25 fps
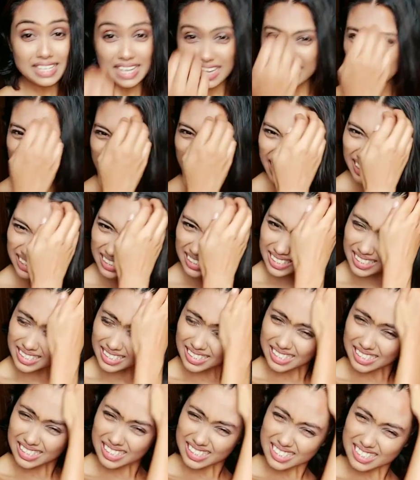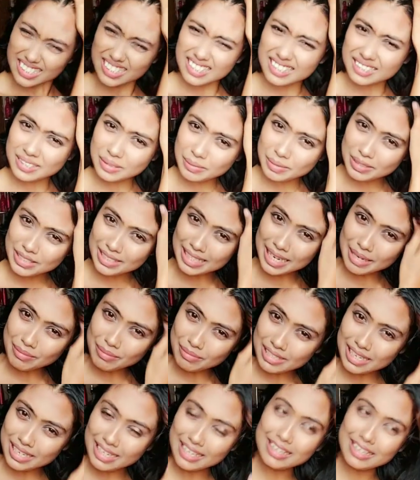Yeah guys, it's a little bit
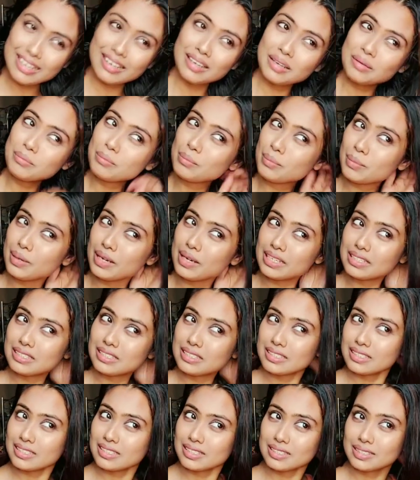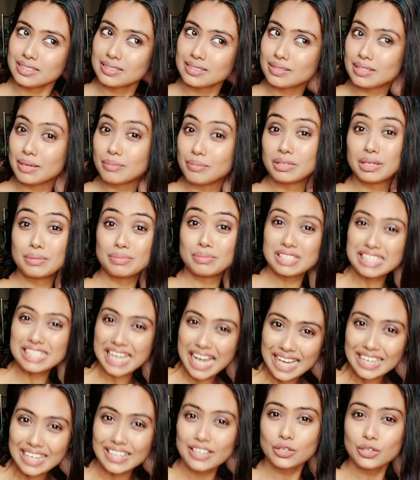time taking, but sometimes
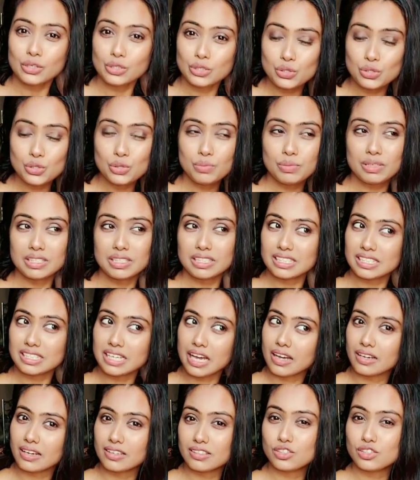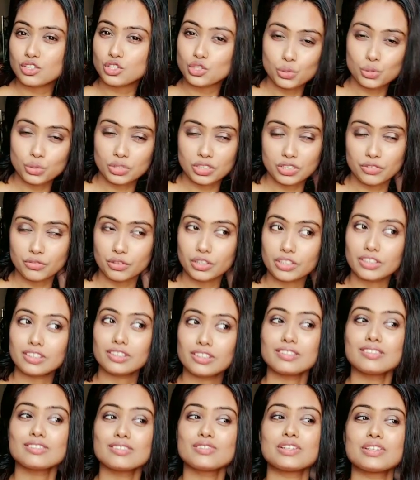tiring also, but yeah, it's totally
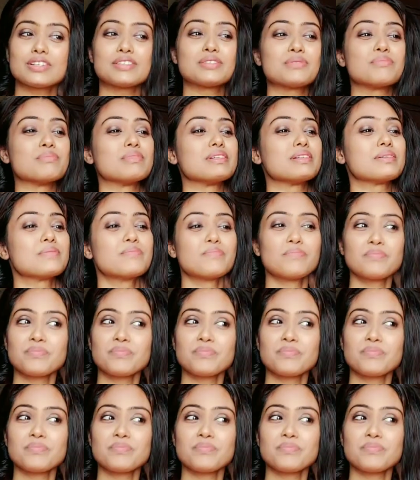worth it, trust me.